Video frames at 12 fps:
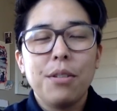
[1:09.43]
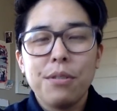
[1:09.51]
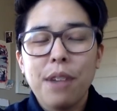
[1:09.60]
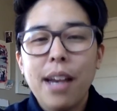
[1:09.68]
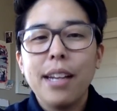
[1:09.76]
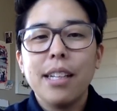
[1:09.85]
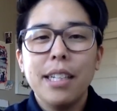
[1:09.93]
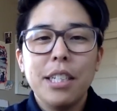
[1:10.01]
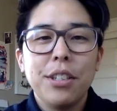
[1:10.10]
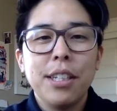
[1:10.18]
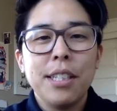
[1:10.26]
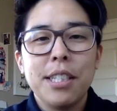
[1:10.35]
radically
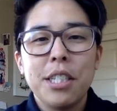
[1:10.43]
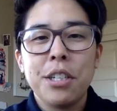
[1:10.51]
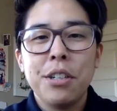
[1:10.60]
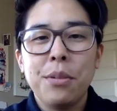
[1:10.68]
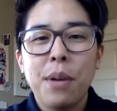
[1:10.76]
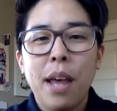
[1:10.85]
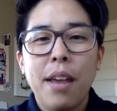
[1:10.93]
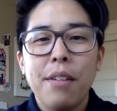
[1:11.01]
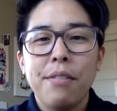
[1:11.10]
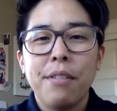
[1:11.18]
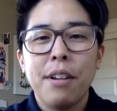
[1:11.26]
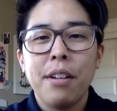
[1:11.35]
transition away
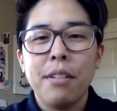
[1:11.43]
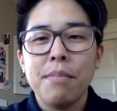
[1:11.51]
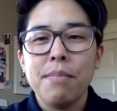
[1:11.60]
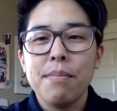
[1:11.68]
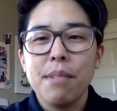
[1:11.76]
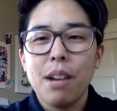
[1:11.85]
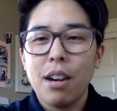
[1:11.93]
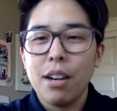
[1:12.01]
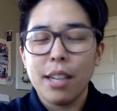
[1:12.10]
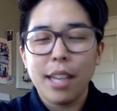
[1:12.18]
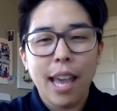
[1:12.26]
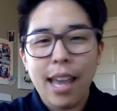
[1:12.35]
from
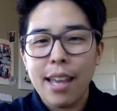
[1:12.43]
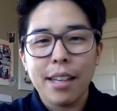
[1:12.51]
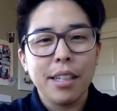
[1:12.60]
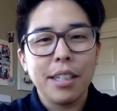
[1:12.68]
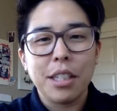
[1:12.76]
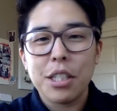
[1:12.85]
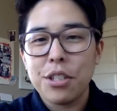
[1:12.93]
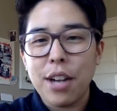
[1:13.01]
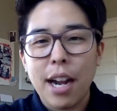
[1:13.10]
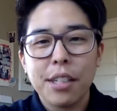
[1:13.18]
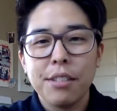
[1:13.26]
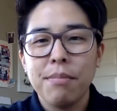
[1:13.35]
archaic
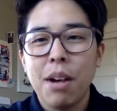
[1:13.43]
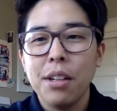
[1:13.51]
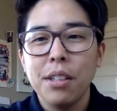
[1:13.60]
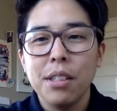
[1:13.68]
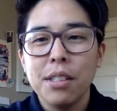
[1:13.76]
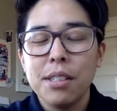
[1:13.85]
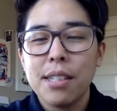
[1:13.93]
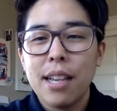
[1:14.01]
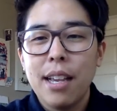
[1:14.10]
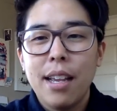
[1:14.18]
extractive models